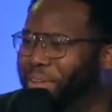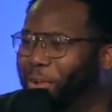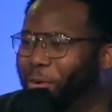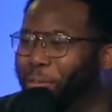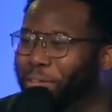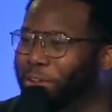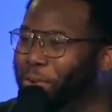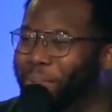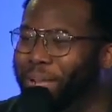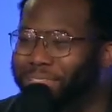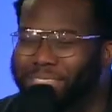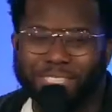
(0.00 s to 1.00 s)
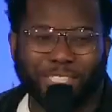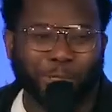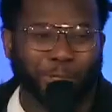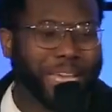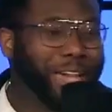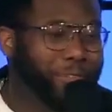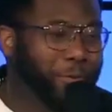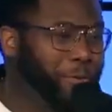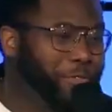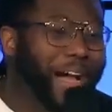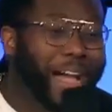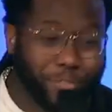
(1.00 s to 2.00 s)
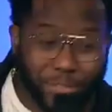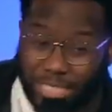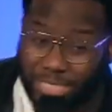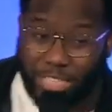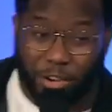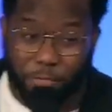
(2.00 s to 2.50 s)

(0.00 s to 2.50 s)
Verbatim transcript: We hear about these dudes having revival and stuff